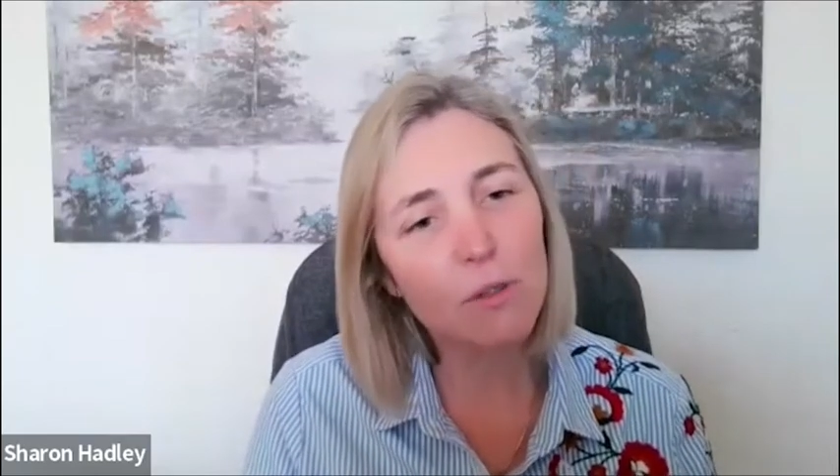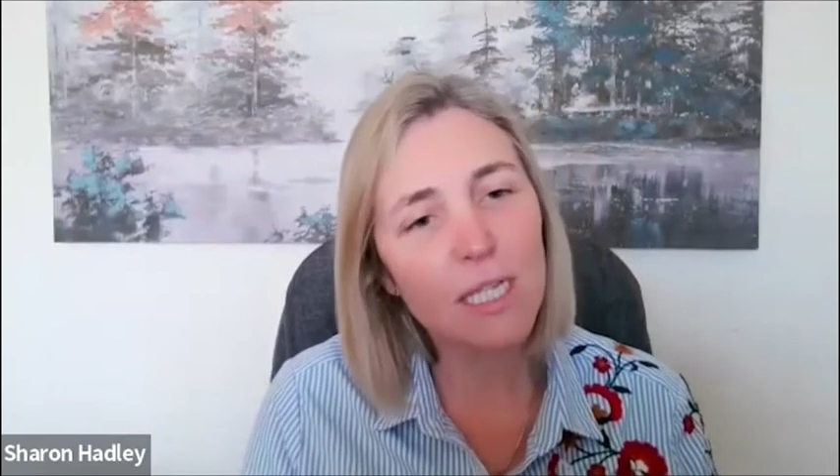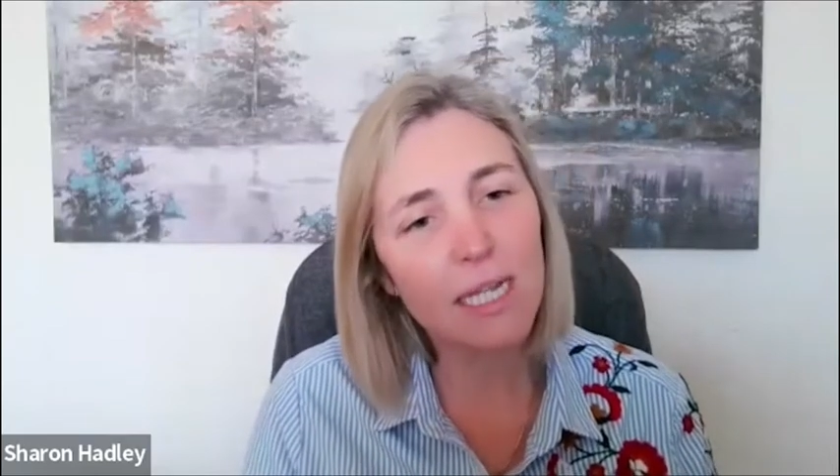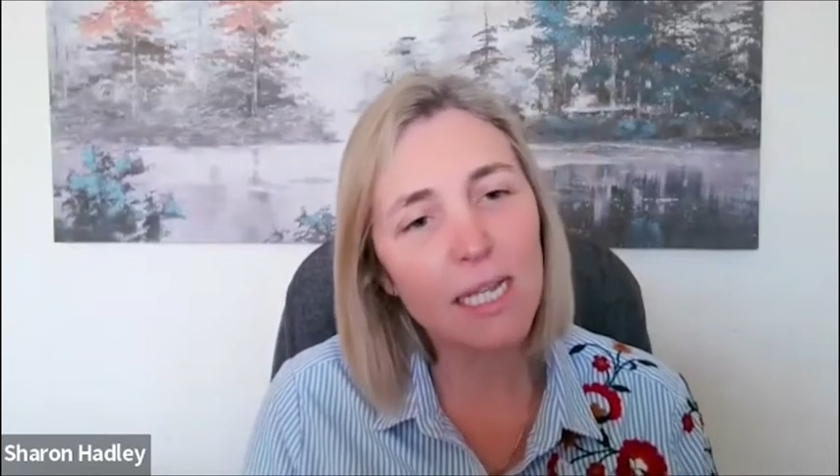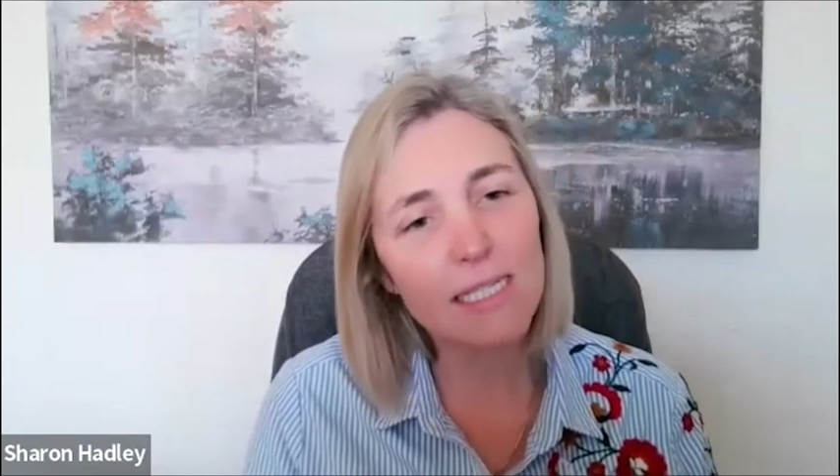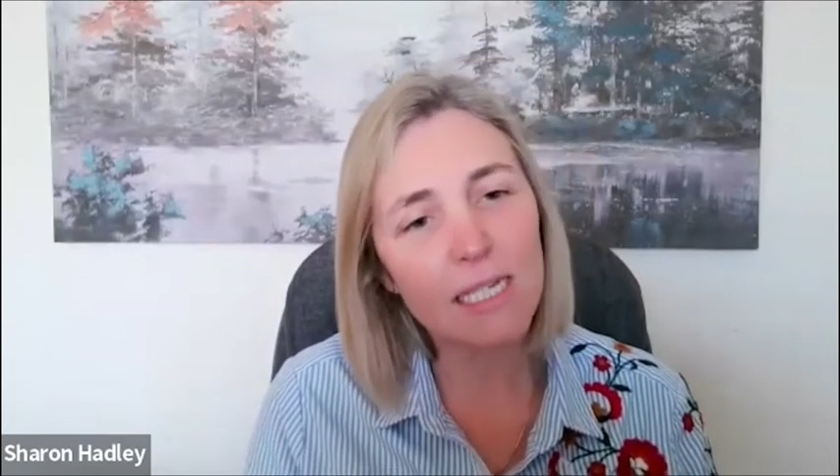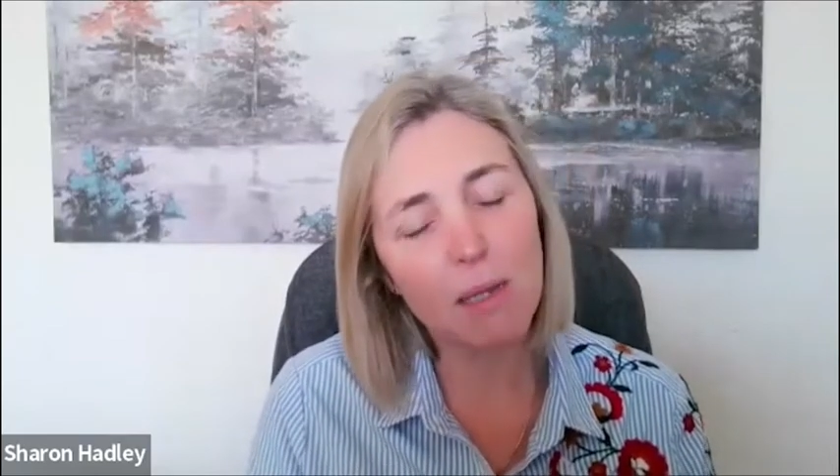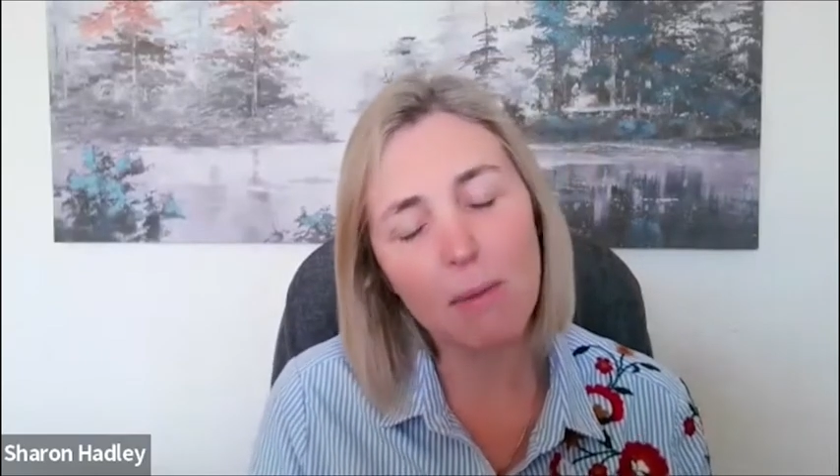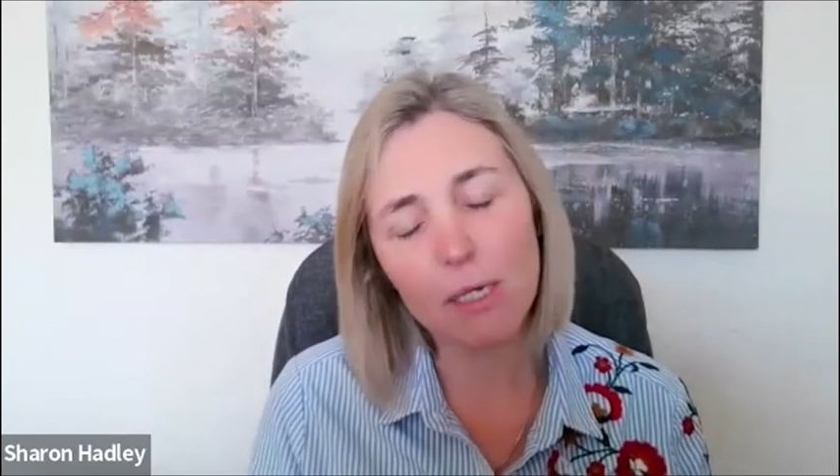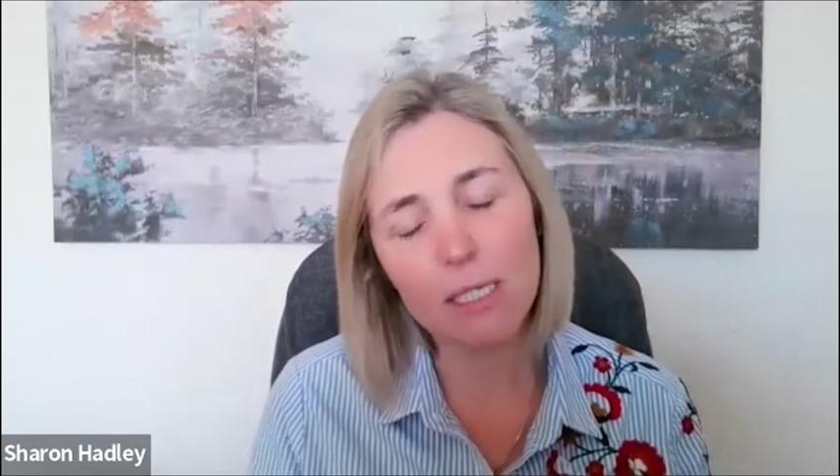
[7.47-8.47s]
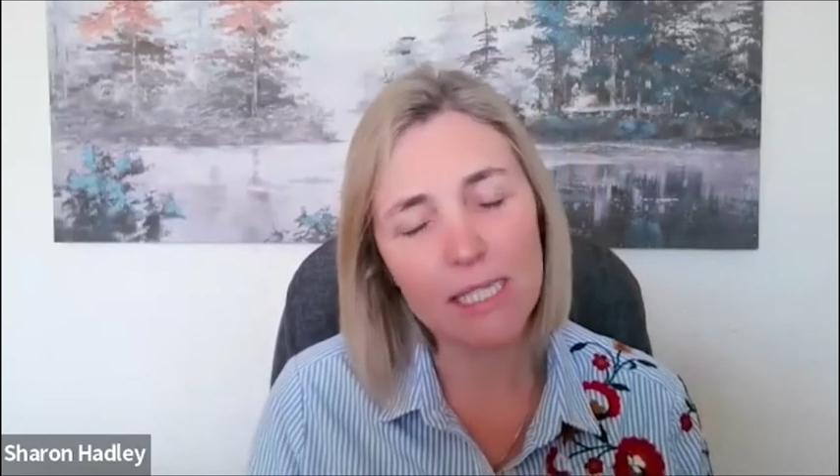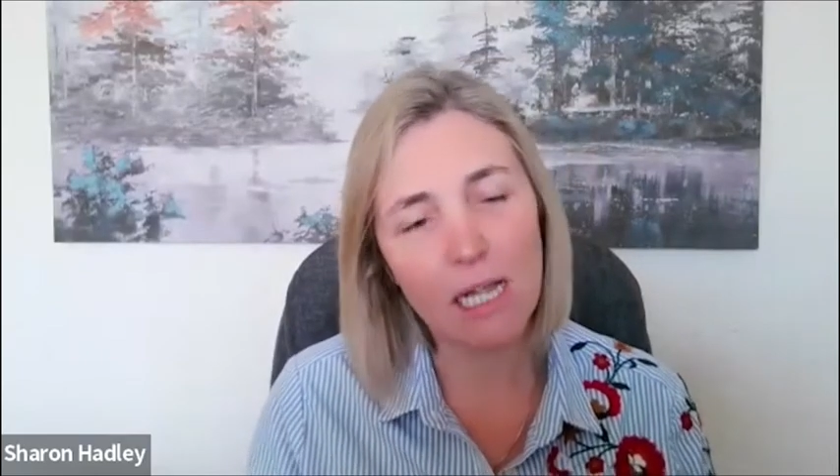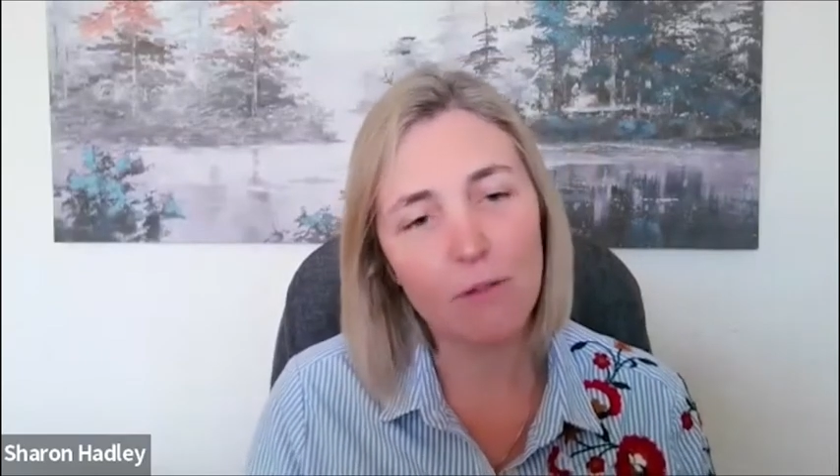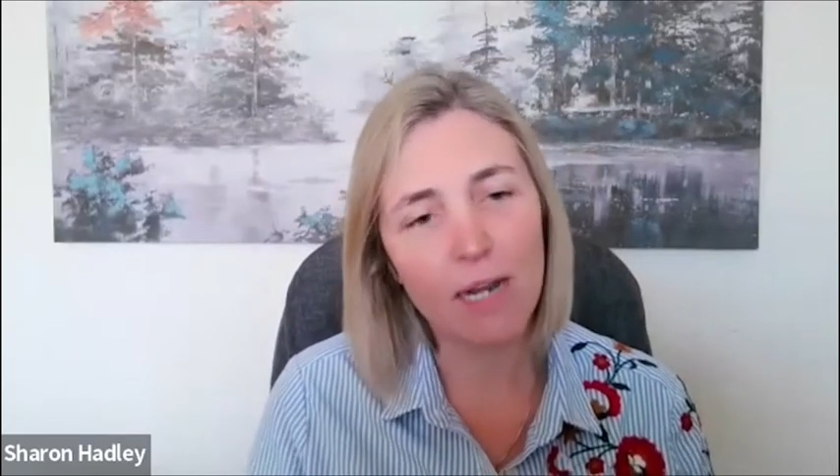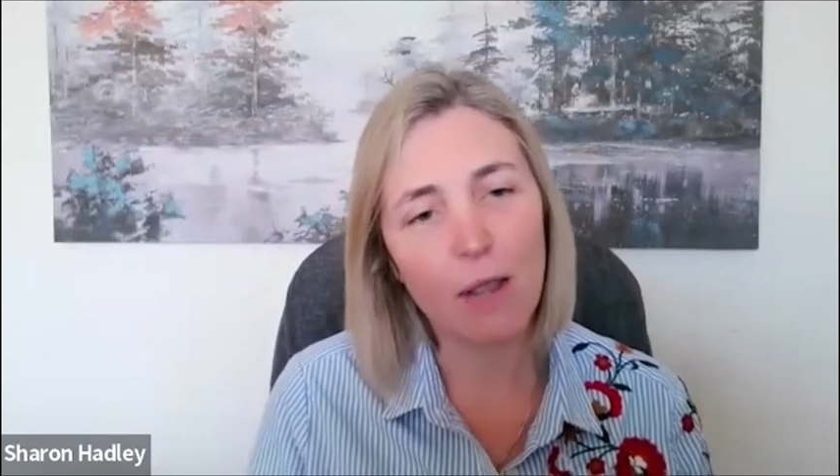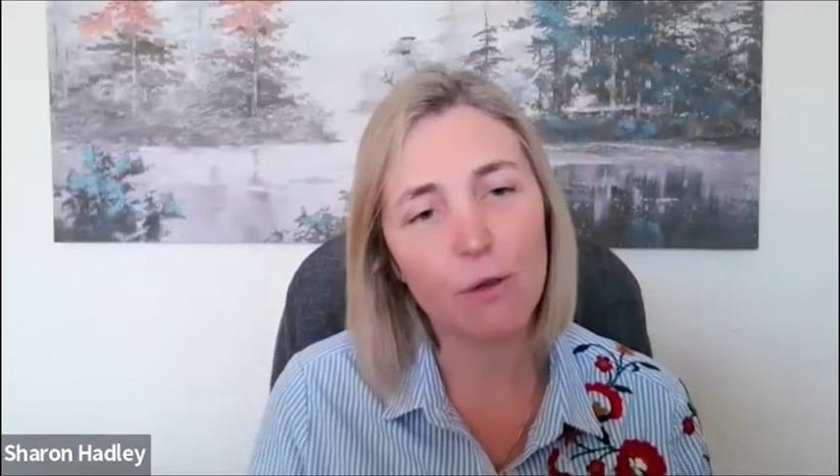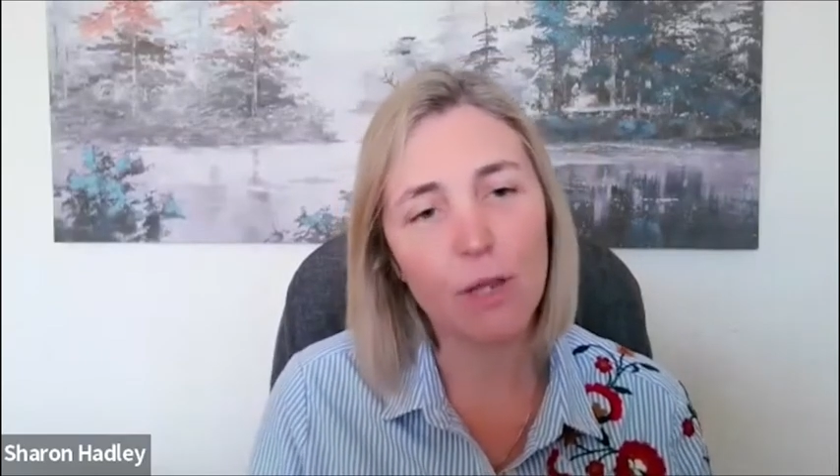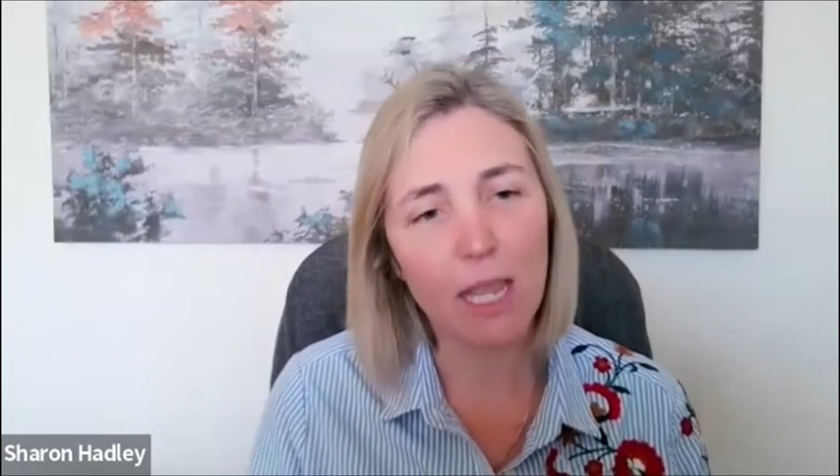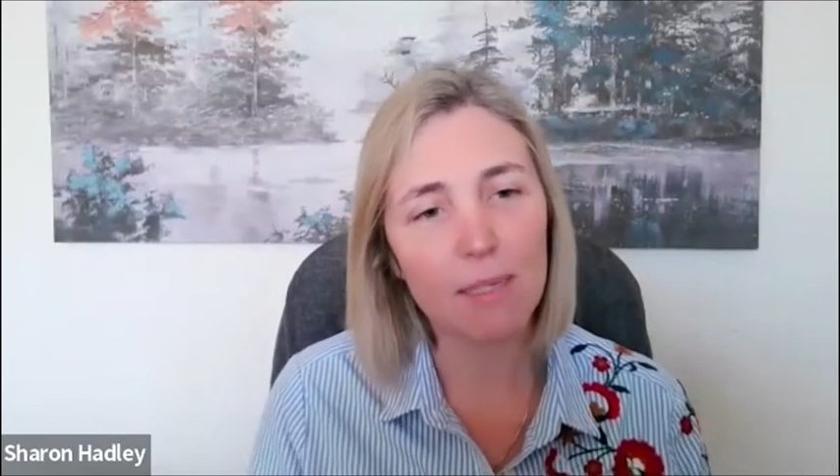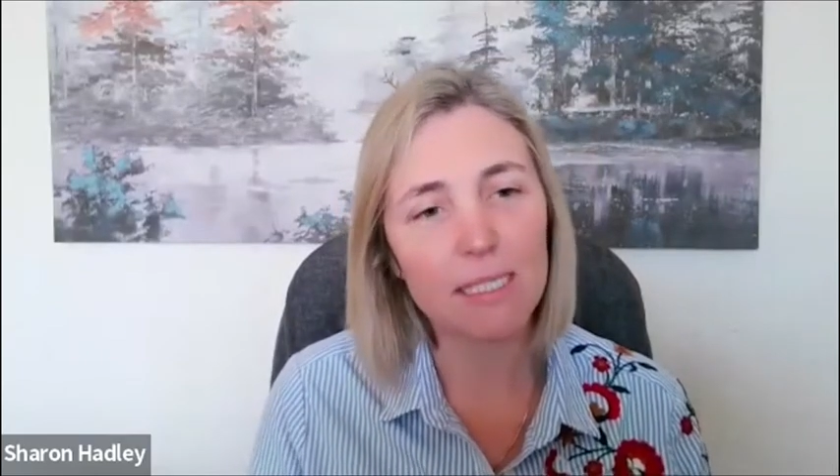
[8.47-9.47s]
telling us a little bit about yourself and how you
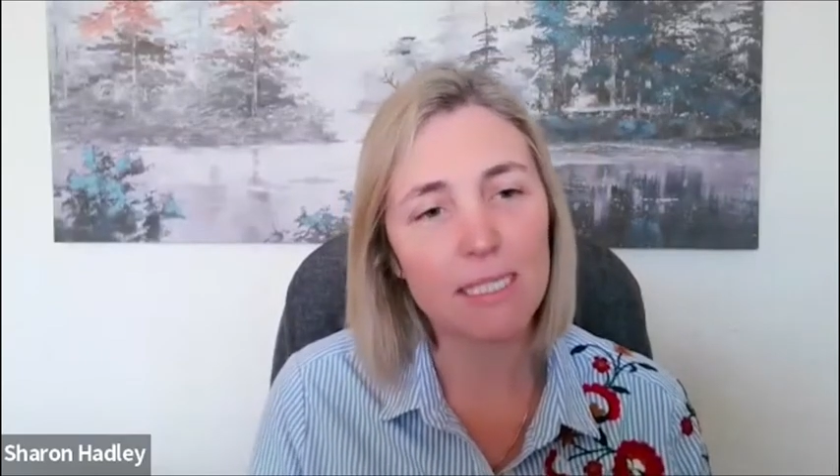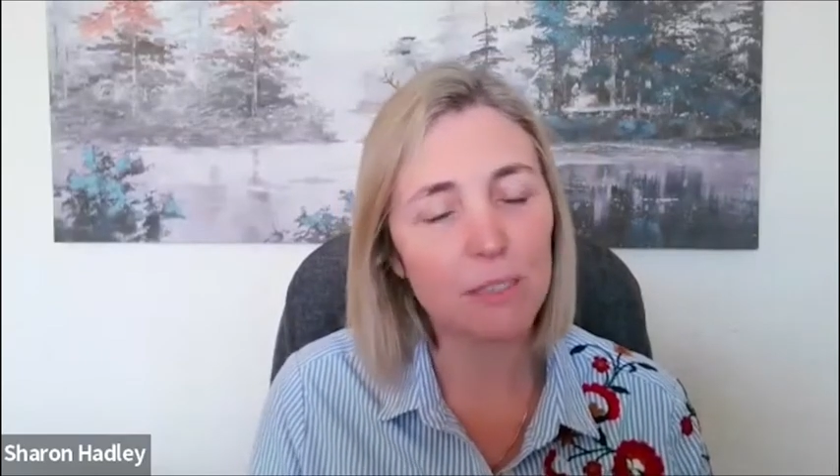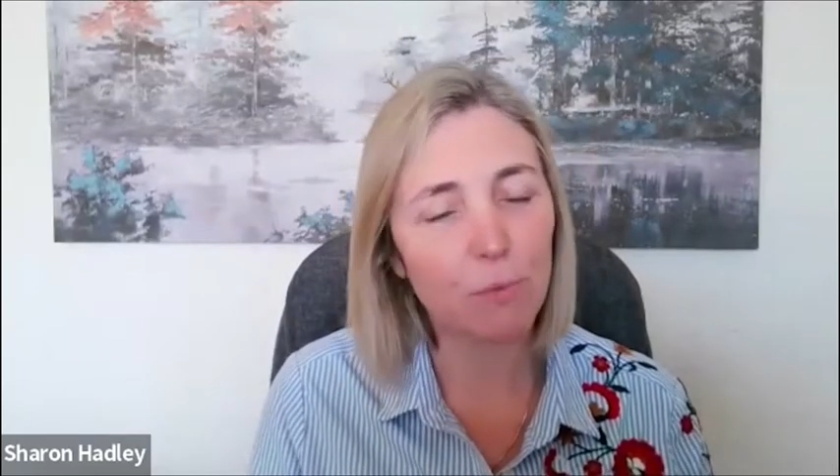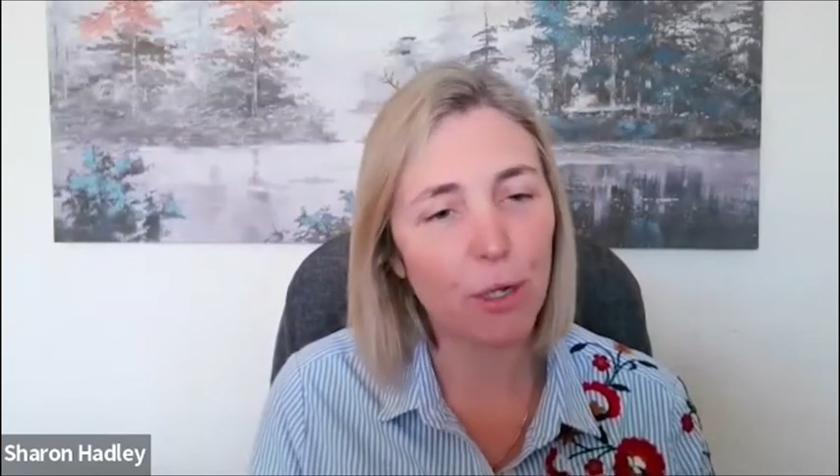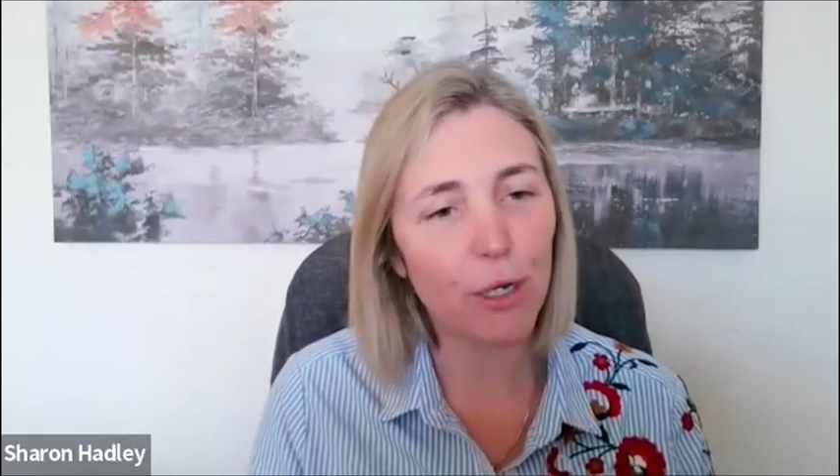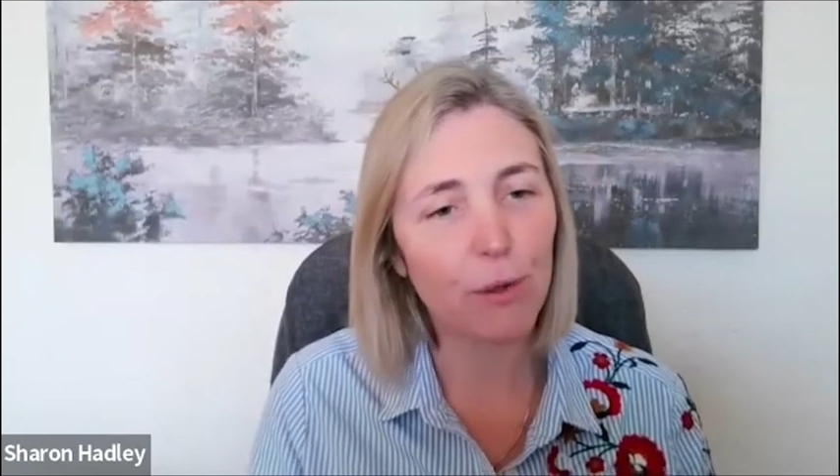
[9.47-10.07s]
came into this work?